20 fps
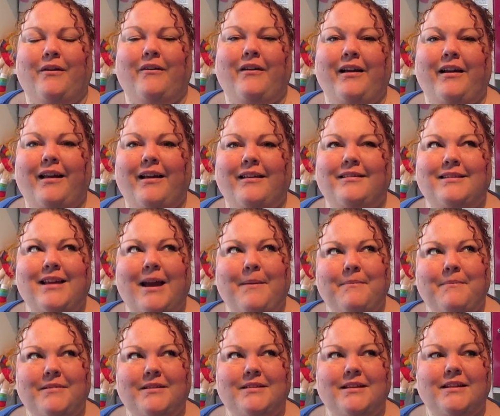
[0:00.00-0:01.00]
I
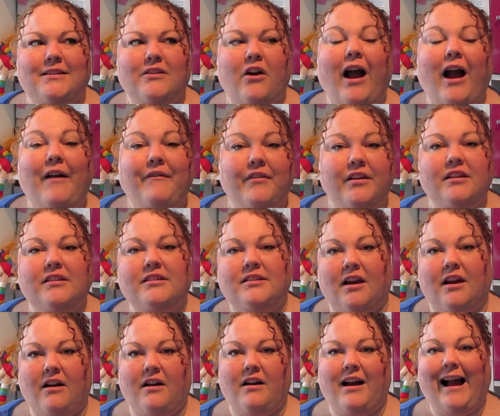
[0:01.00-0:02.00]
have a
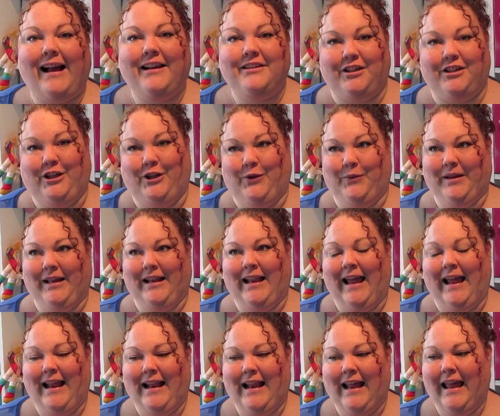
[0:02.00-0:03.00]
guitar and a
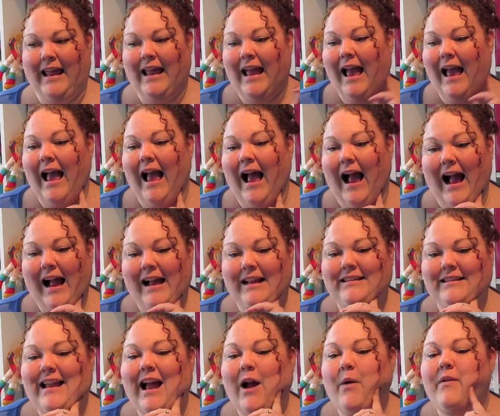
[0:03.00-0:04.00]
ukulele,
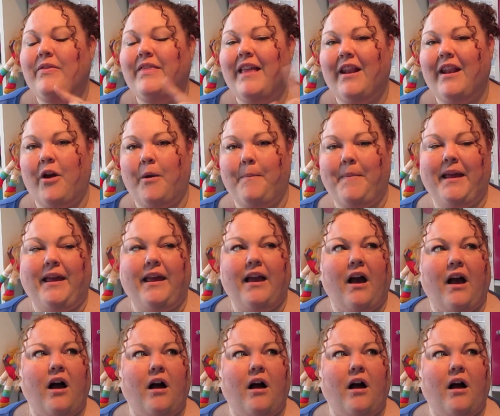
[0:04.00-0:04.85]
and now and then I pick